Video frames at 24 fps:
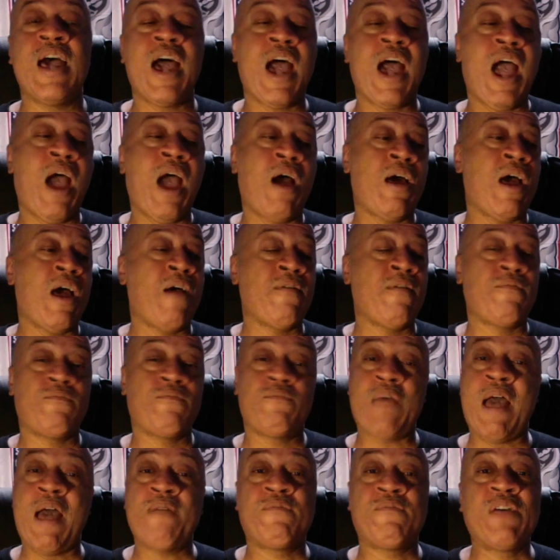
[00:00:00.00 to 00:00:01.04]
I
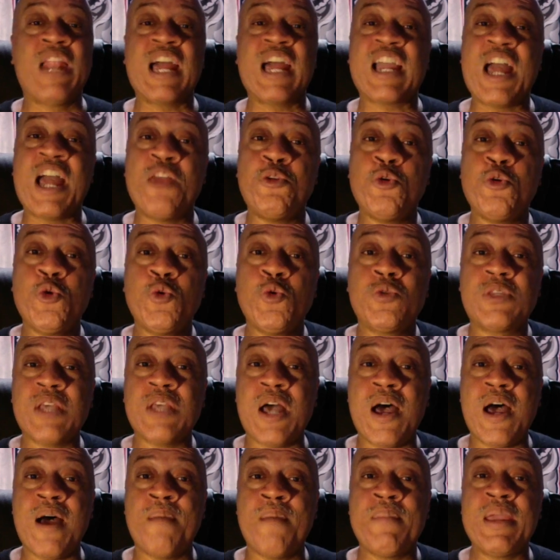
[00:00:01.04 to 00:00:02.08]
I felt like I knew
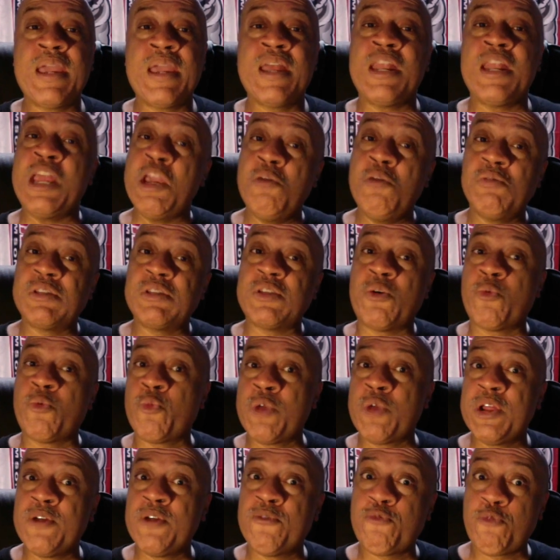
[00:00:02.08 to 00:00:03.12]
Tommy and he was a
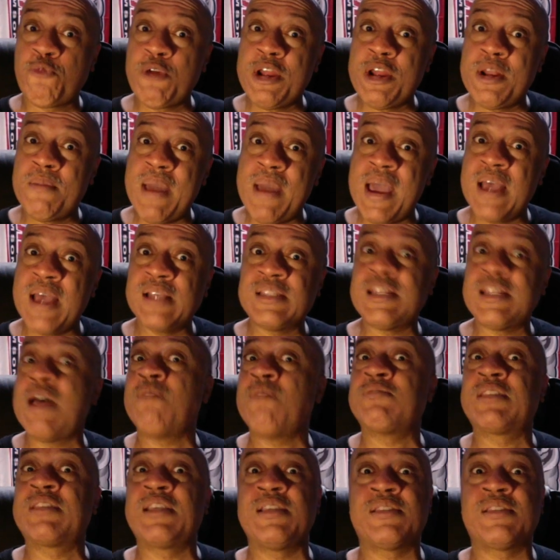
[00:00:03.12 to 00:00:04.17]
real friend of mine. So I
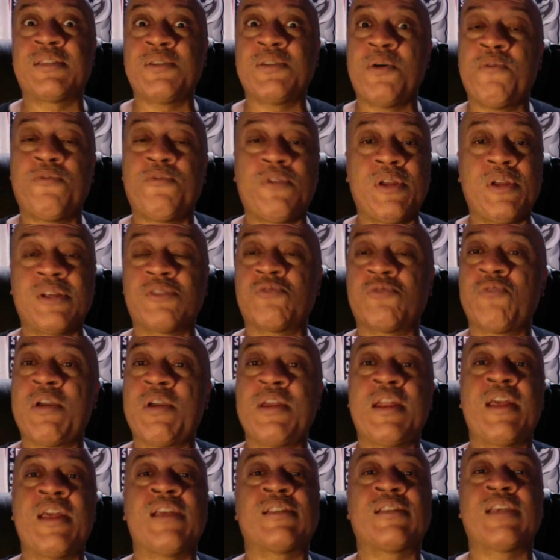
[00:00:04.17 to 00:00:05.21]
was getting so
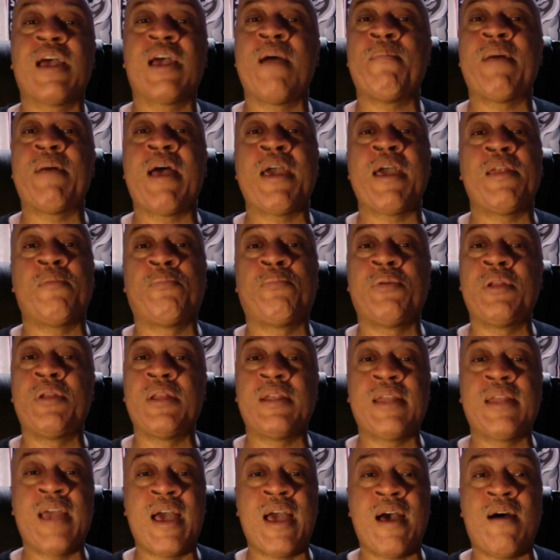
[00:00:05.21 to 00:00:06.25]
frustrated at the time I had to put it
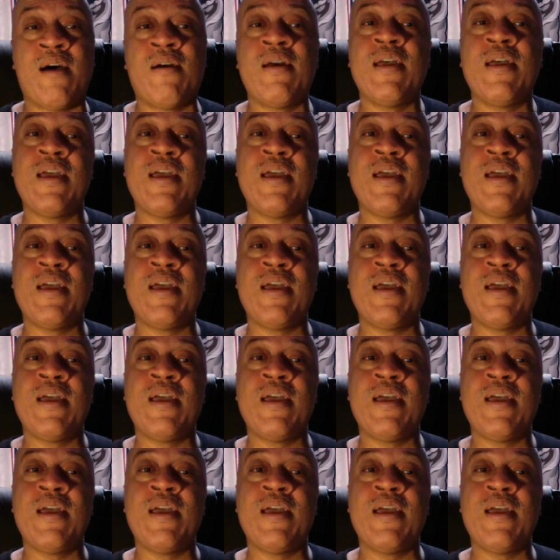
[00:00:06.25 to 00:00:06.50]
down.